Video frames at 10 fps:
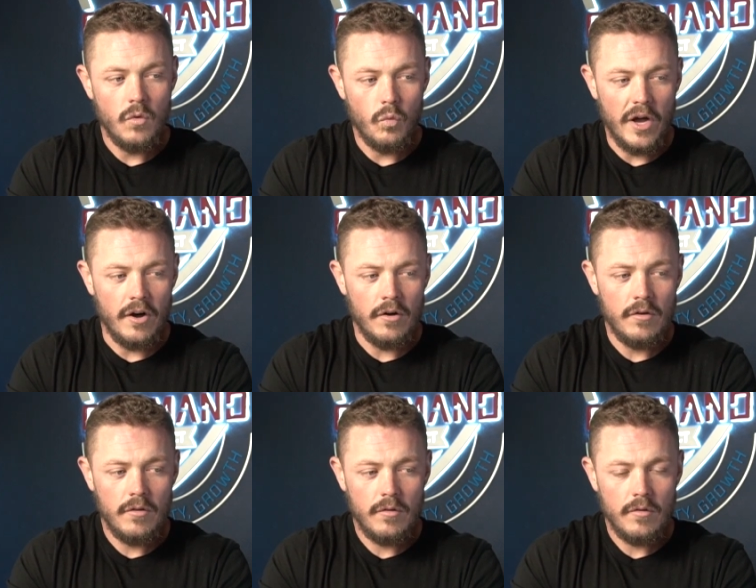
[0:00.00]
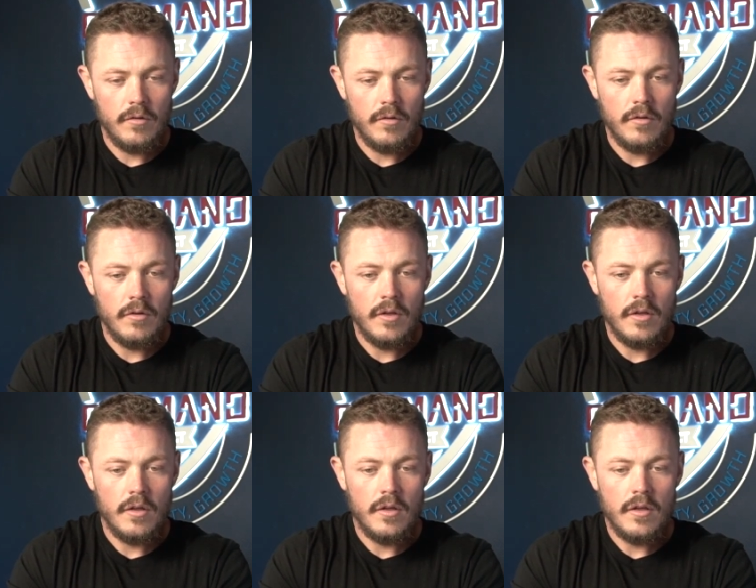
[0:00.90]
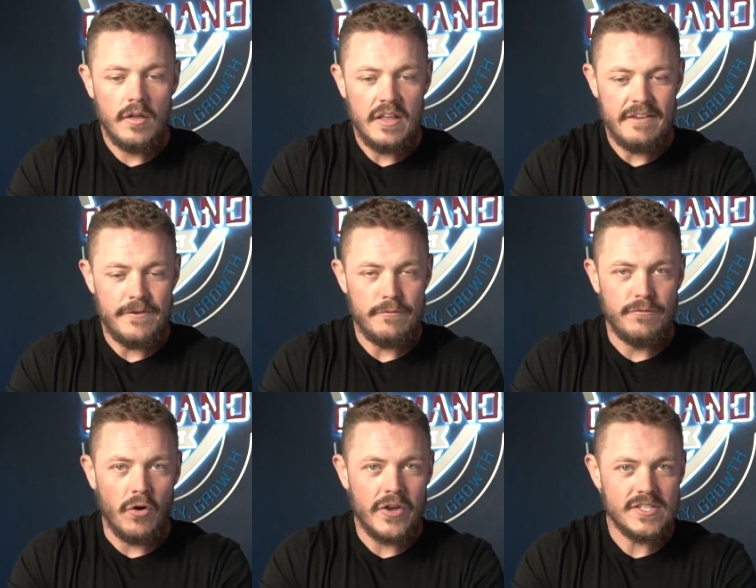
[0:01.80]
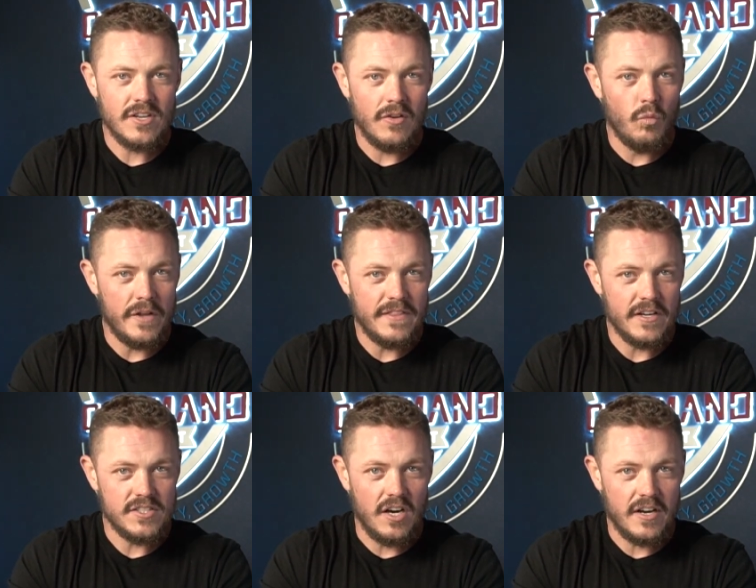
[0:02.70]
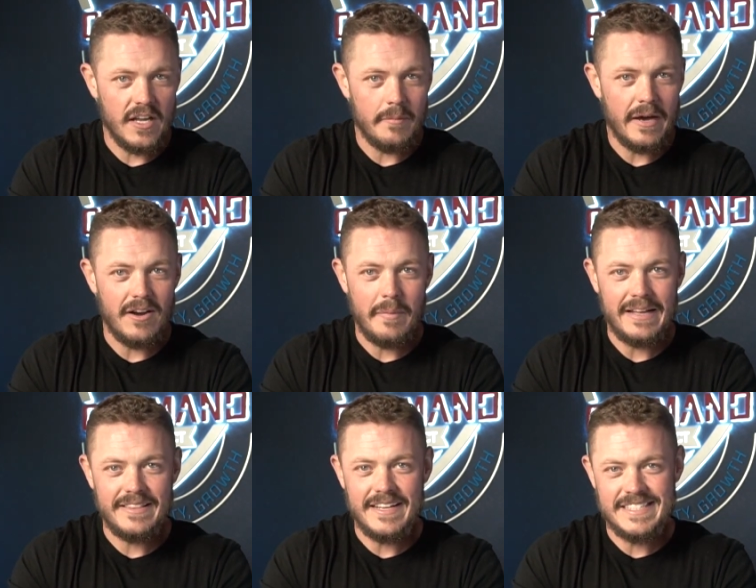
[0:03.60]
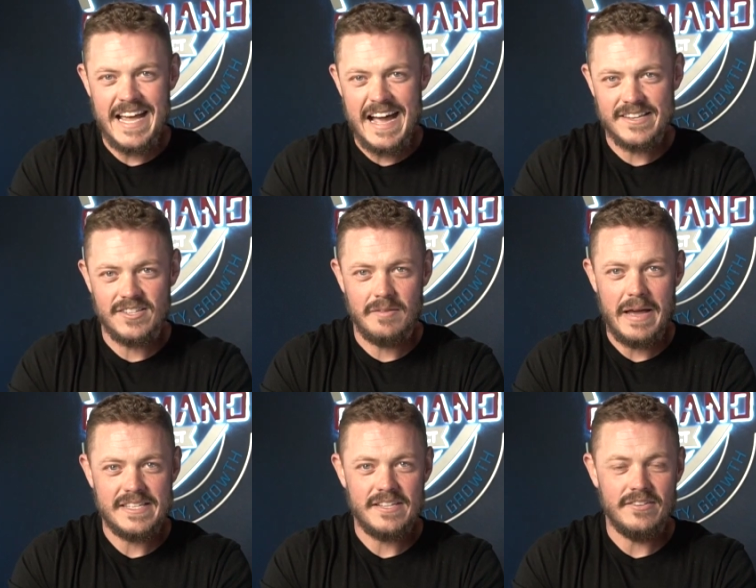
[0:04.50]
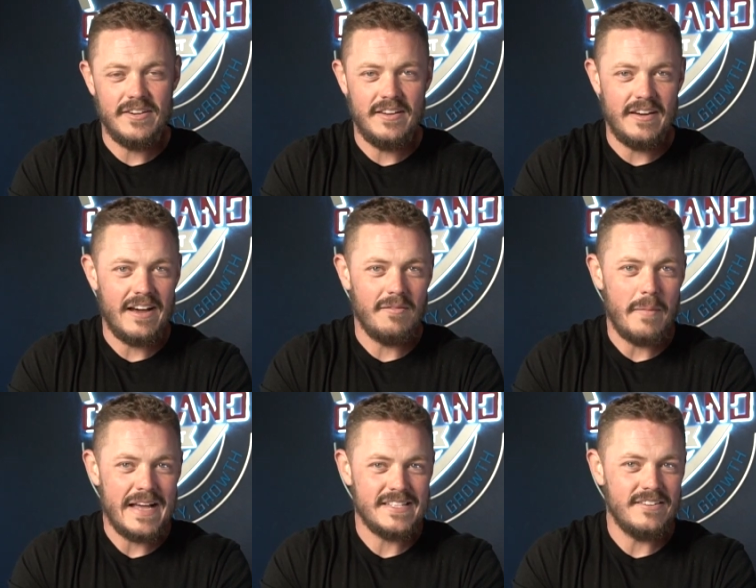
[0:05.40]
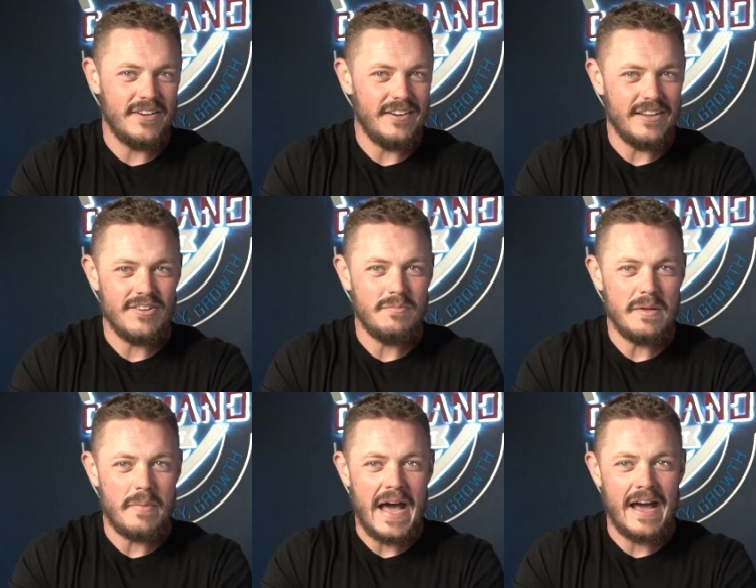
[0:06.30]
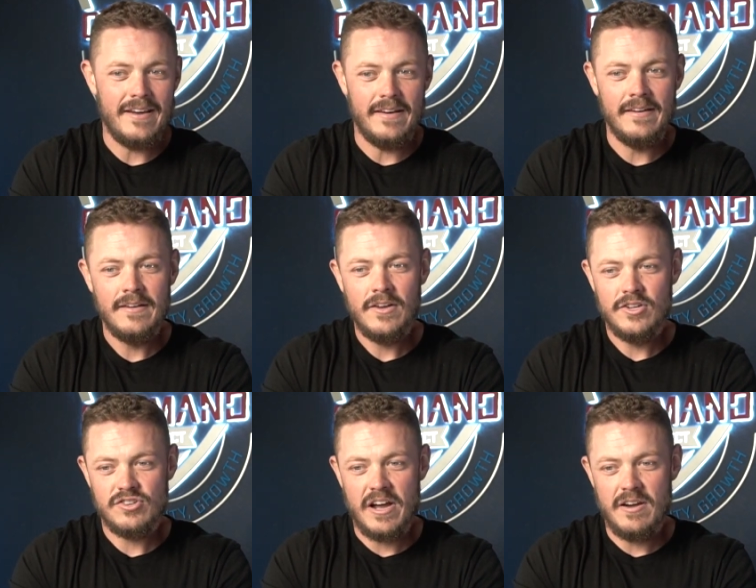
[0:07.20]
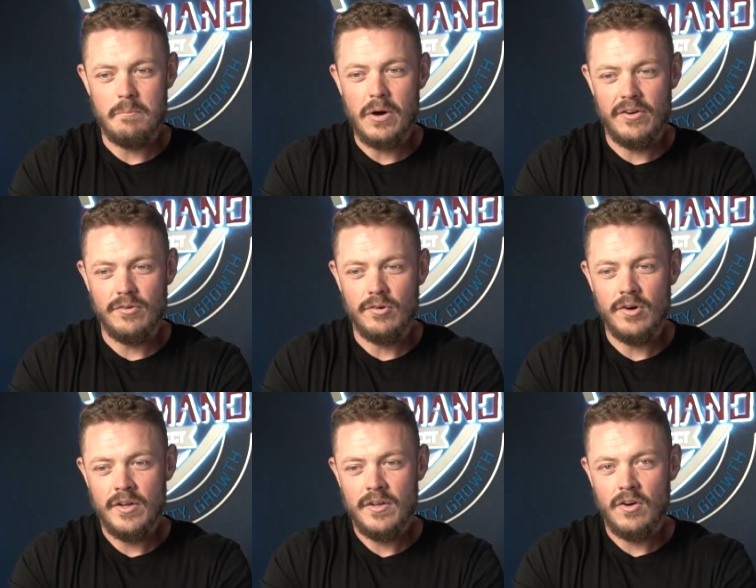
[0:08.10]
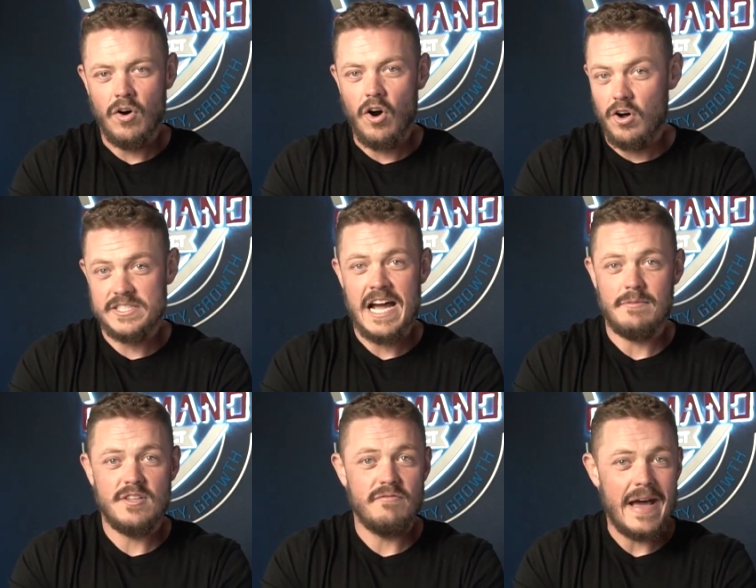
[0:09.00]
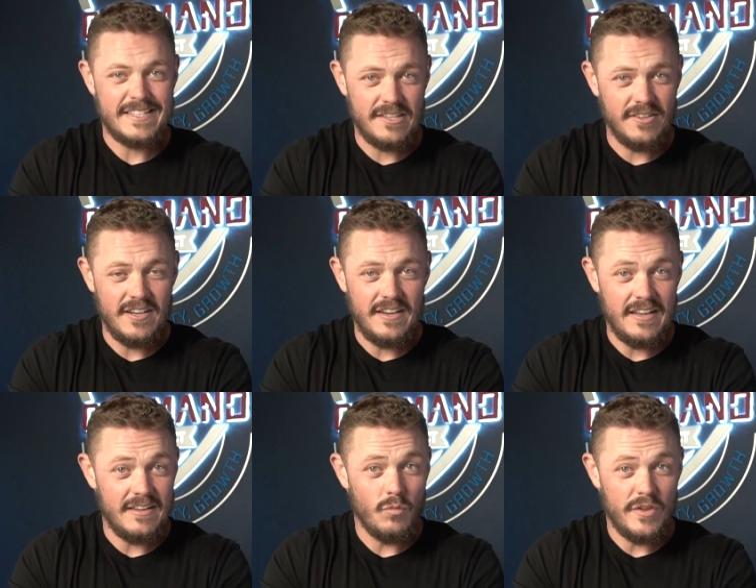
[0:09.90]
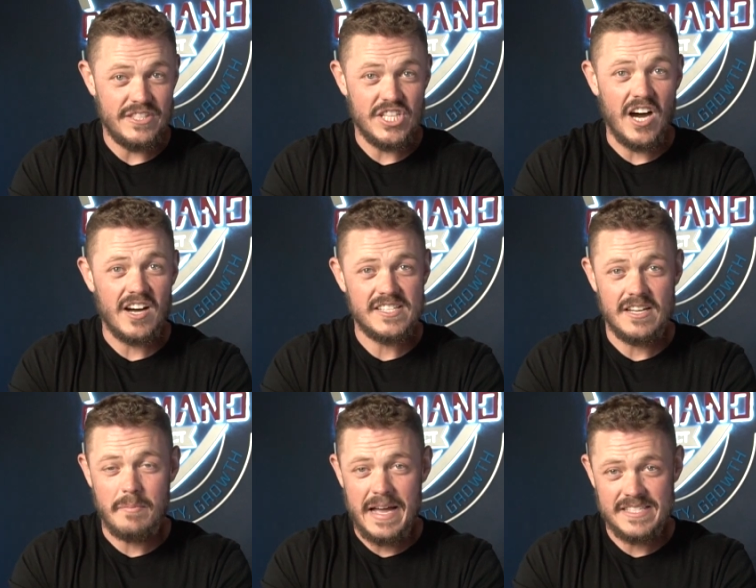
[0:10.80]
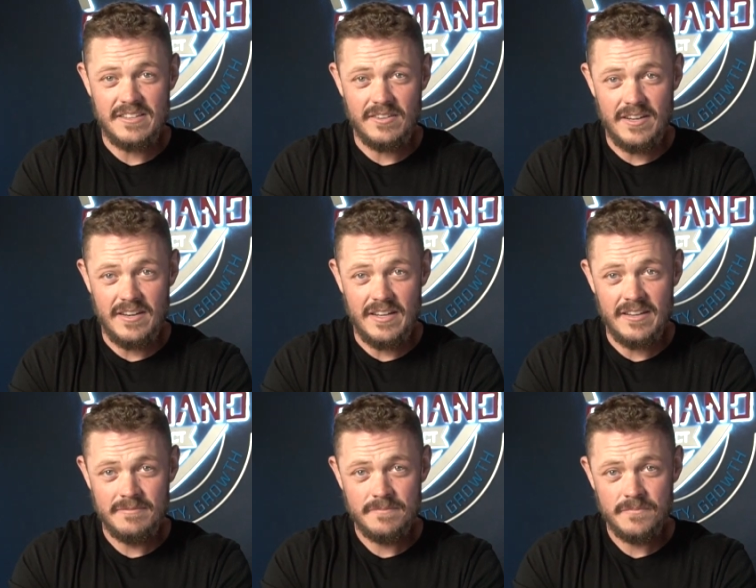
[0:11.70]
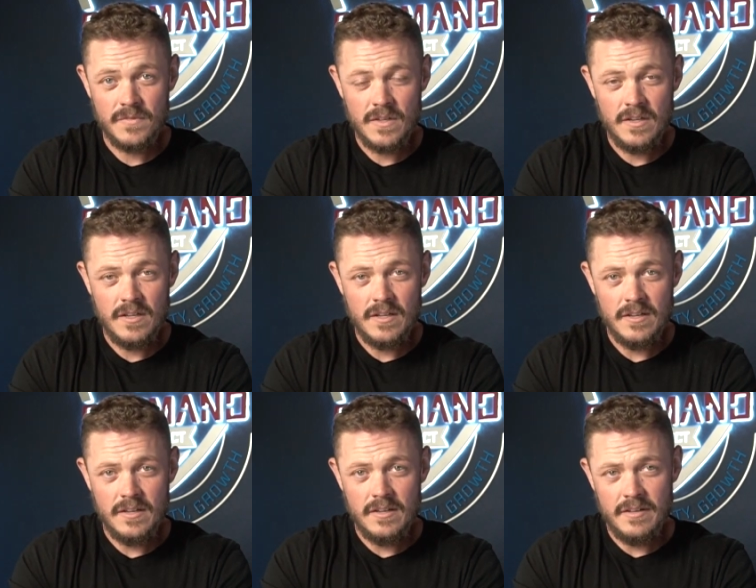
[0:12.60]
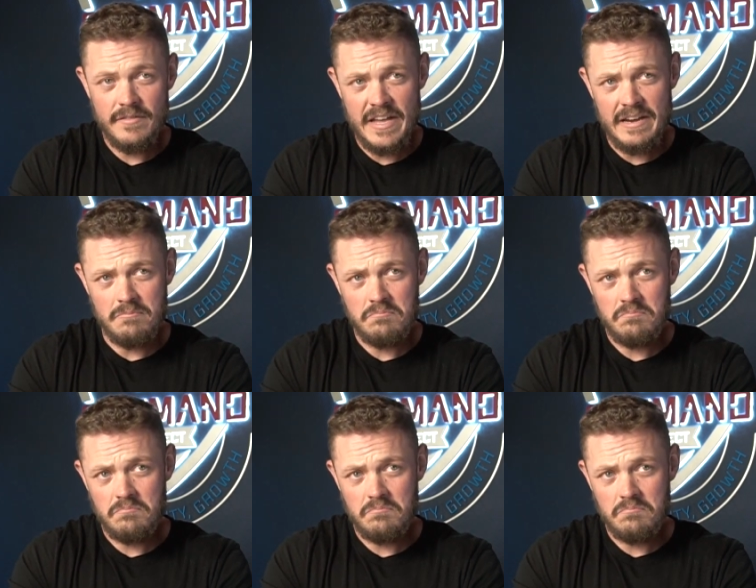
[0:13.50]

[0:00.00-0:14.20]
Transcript: Well, if you focus on what they're talking about the attacks on masculinity and how masculinity could be bad, and trying to bundle all types of masculinity in with toxic masculinity, then